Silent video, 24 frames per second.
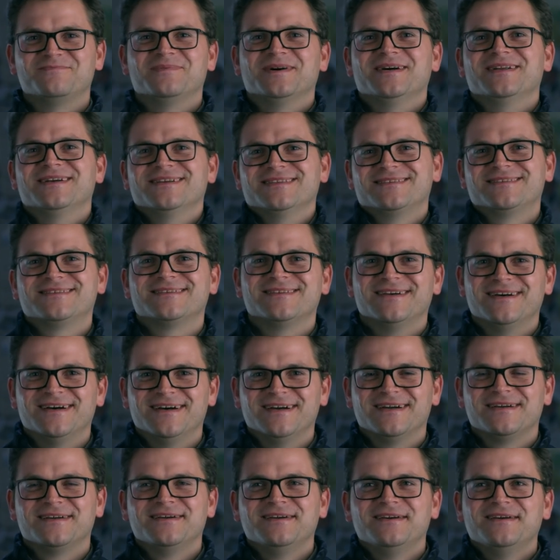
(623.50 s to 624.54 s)
but it's
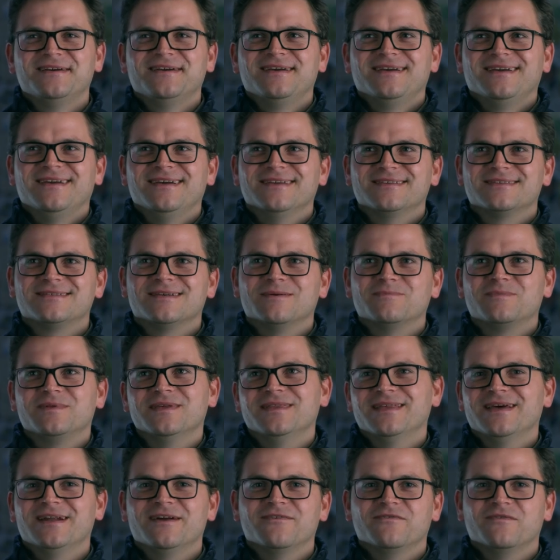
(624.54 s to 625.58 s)
something
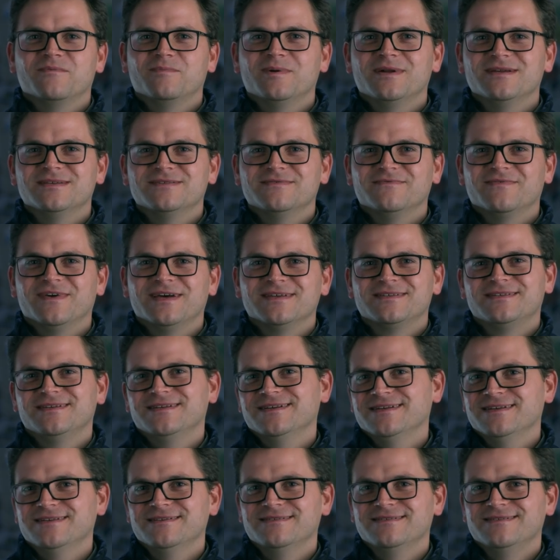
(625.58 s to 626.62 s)
that everybody's invested
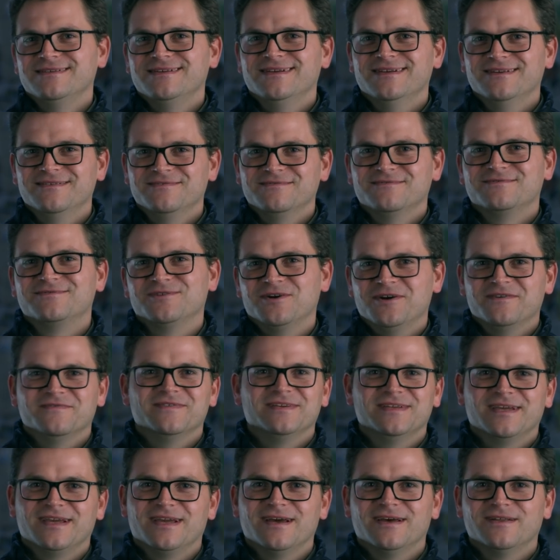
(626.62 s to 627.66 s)
in
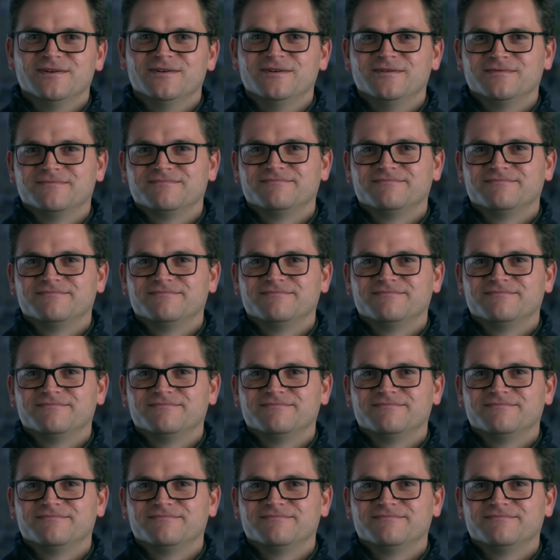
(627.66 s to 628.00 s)
solving together.